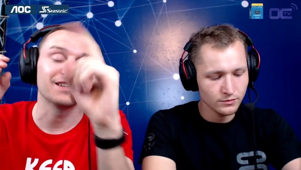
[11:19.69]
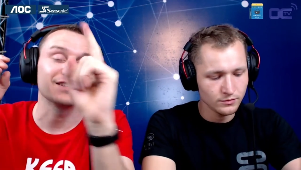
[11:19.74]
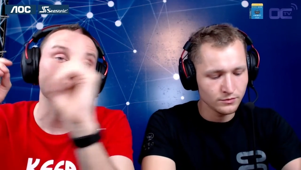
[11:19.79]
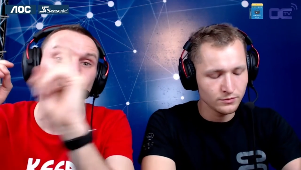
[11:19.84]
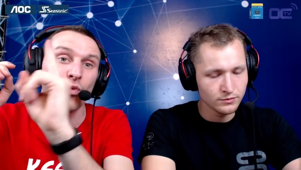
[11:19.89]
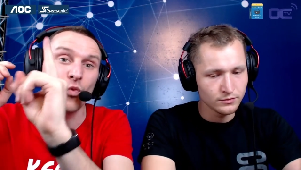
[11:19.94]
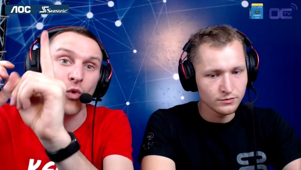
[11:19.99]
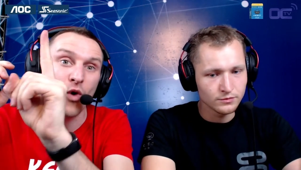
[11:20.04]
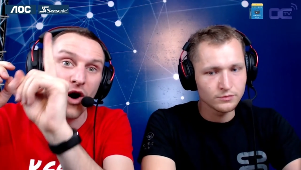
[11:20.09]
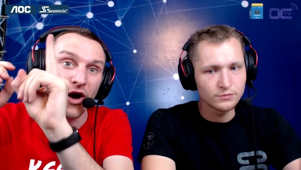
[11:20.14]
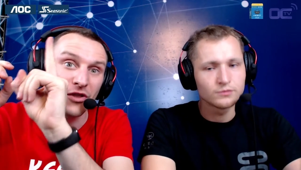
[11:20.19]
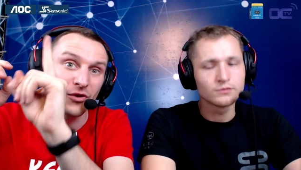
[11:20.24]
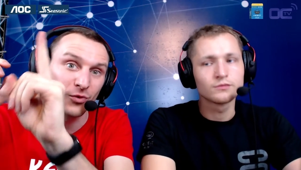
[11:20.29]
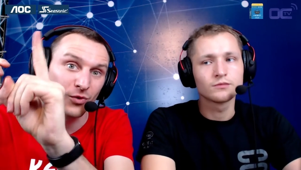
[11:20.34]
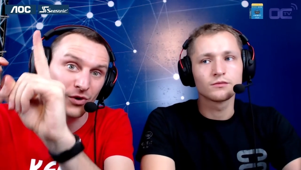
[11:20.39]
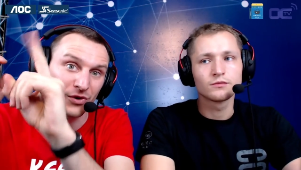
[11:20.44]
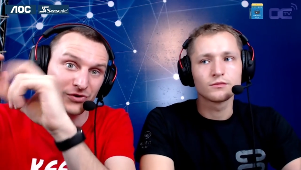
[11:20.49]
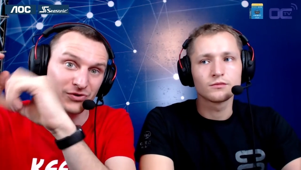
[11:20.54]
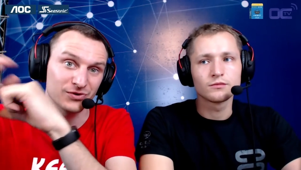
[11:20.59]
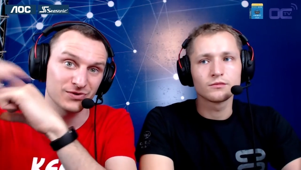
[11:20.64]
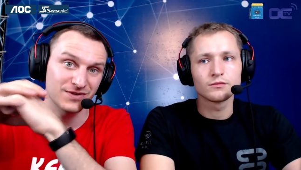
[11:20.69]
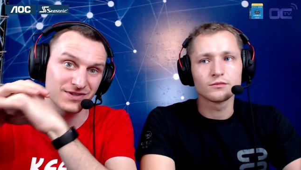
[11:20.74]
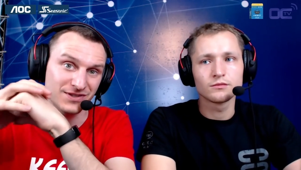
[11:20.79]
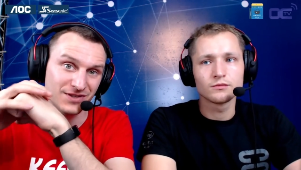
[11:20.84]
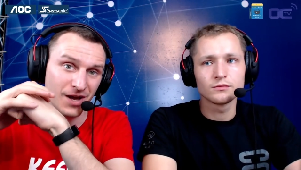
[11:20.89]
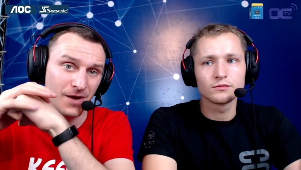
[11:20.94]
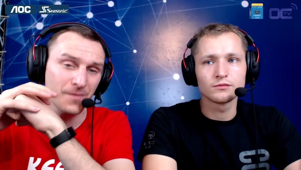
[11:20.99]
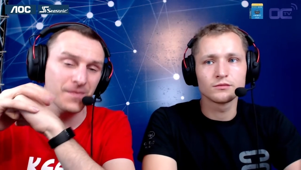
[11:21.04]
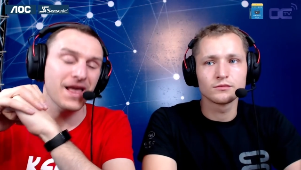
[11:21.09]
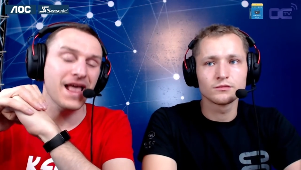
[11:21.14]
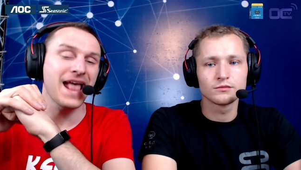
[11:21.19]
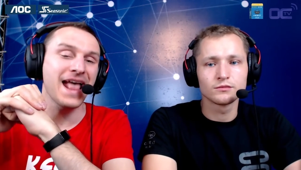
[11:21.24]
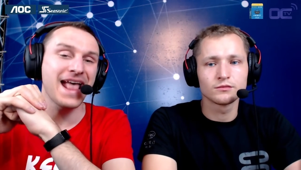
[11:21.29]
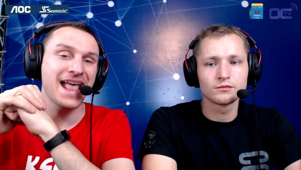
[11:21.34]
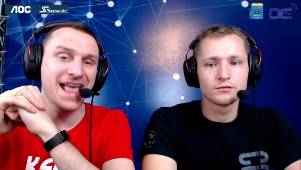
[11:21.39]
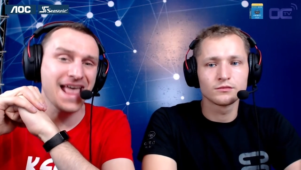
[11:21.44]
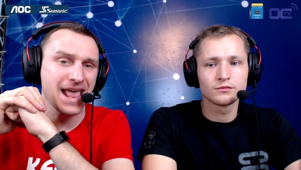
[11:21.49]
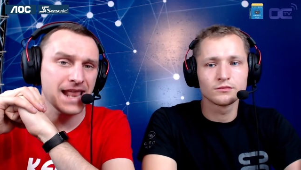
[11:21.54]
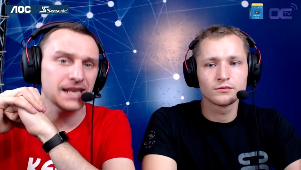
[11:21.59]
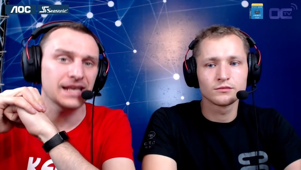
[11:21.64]
Speaker 1: There's one World Tour stop
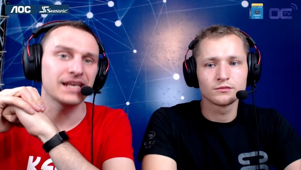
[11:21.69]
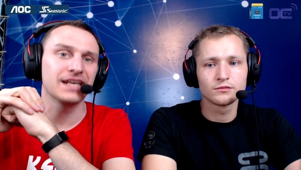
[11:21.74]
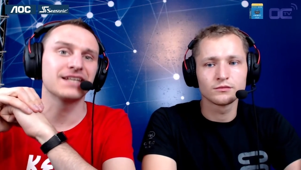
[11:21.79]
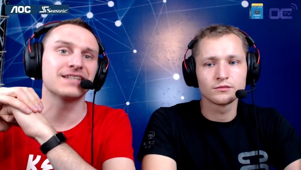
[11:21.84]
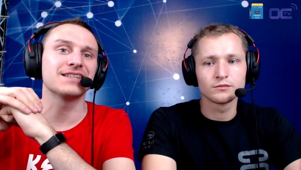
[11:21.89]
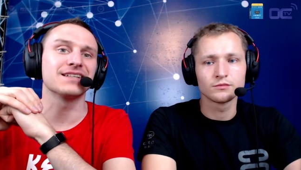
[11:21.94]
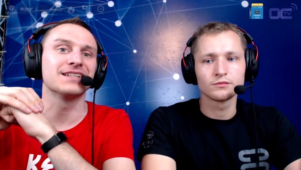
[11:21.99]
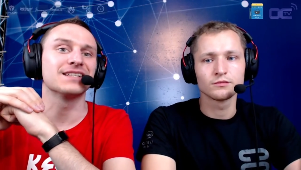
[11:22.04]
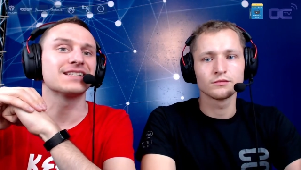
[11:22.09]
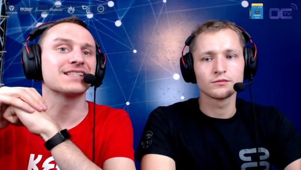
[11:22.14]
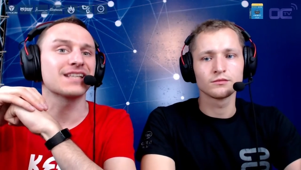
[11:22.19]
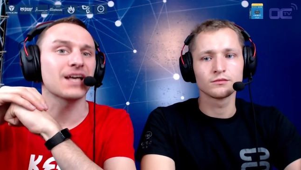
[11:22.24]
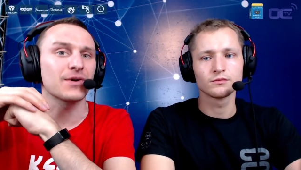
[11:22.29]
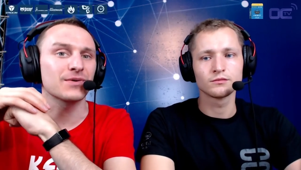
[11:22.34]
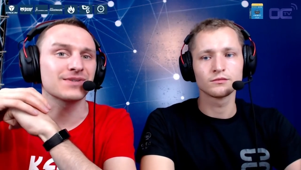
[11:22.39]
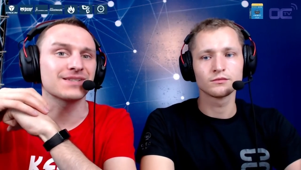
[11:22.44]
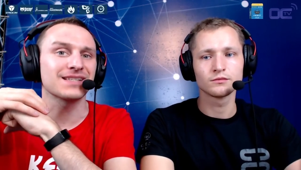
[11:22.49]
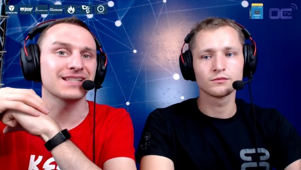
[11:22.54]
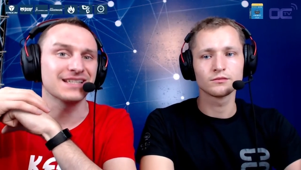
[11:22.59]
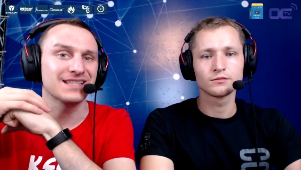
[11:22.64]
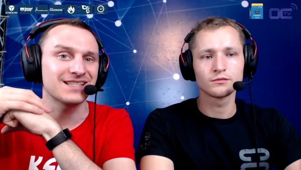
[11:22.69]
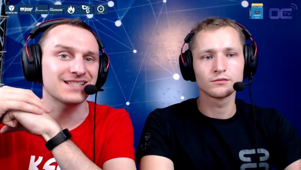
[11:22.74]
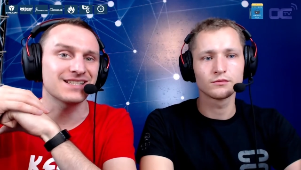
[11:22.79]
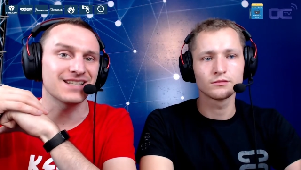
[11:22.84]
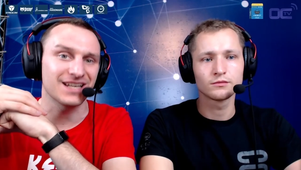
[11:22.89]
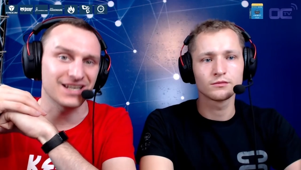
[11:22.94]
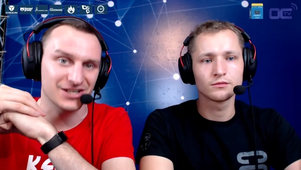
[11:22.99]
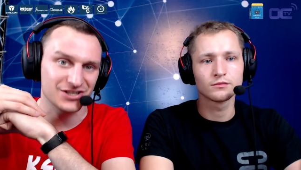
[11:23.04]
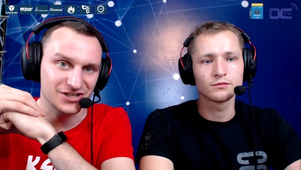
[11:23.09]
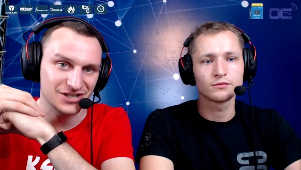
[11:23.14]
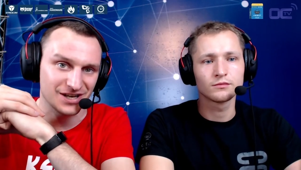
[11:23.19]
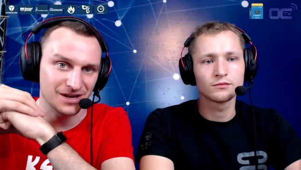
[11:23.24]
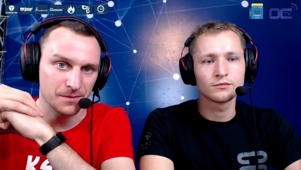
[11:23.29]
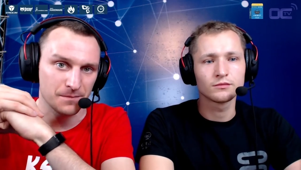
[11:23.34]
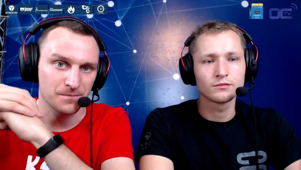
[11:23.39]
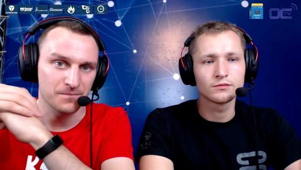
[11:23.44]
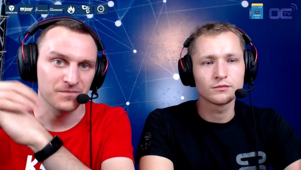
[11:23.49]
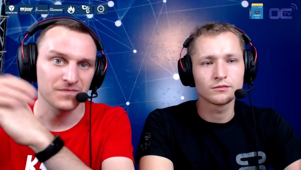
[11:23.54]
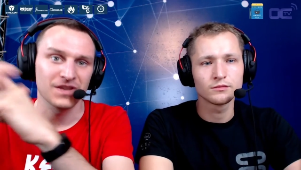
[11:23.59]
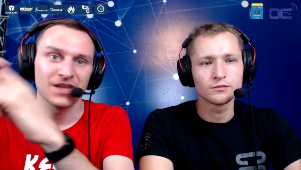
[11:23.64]
and it's in Southeast
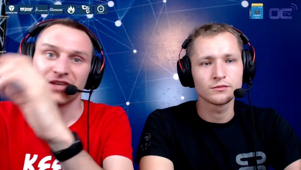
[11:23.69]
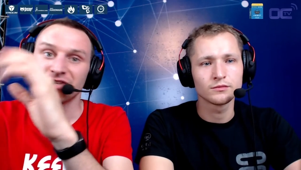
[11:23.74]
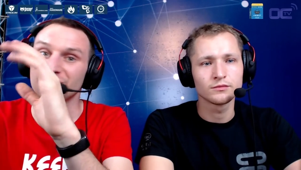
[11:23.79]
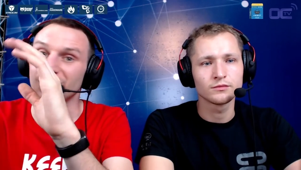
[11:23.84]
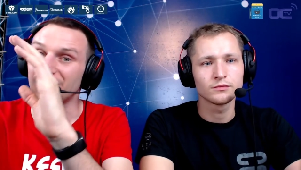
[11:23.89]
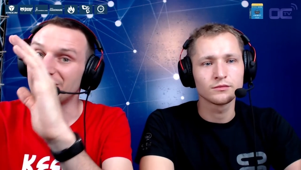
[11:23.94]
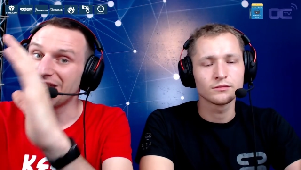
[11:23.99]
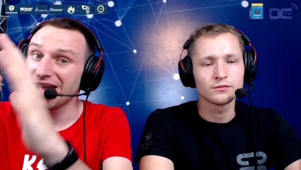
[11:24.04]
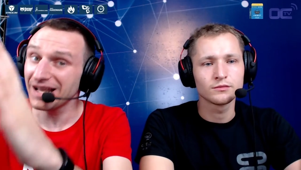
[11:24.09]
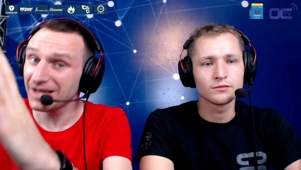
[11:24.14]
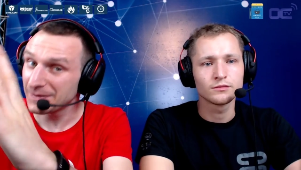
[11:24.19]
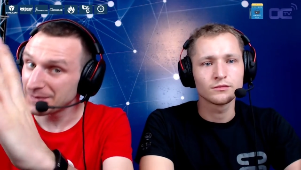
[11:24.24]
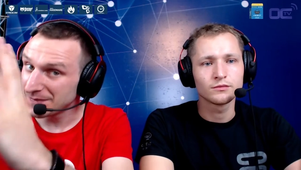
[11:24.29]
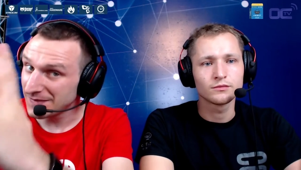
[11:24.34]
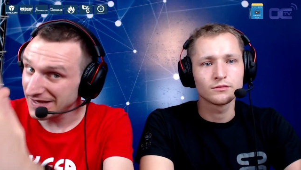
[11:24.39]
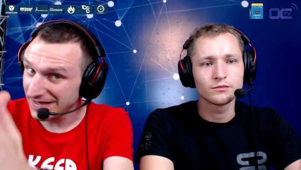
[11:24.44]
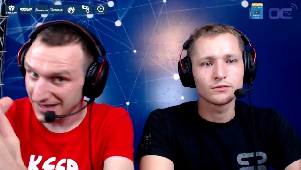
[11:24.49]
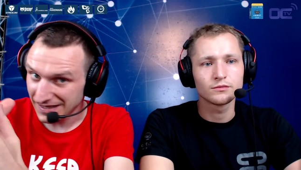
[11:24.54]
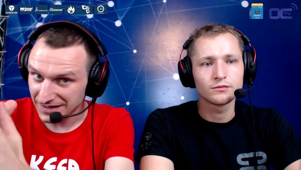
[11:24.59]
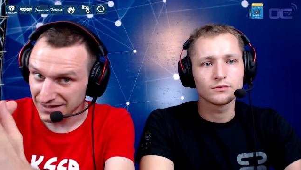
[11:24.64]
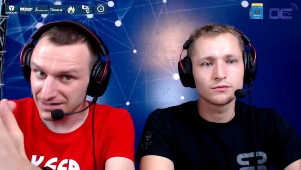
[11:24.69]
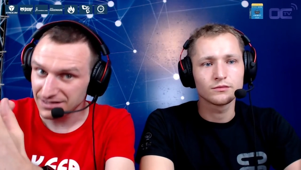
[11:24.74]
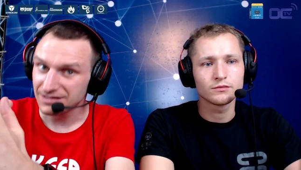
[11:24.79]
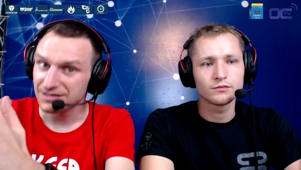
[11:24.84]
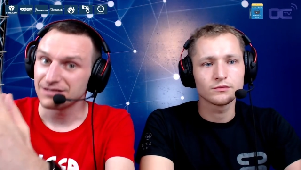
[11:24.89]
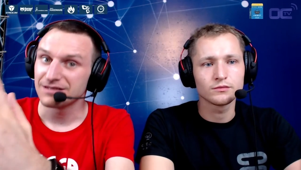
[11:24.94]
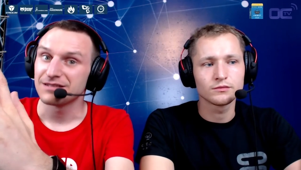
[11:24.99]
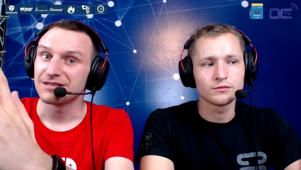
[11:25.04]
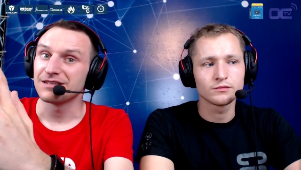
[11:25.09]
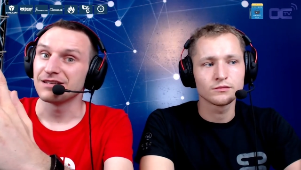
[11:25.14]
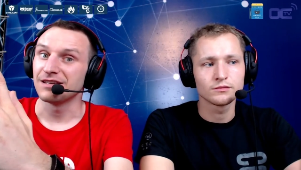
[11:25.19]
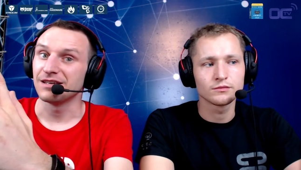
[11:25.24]
Asia. So that means